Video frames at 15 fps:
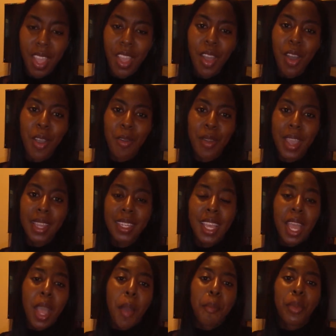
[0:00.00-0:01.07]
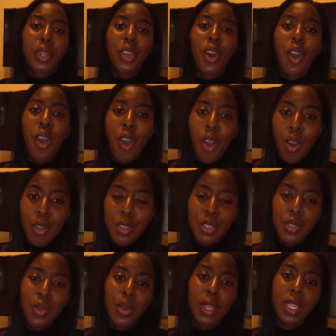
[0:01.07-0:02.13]
Alright, but
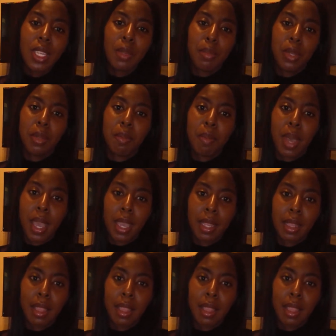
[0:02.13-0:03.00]
also keep in mind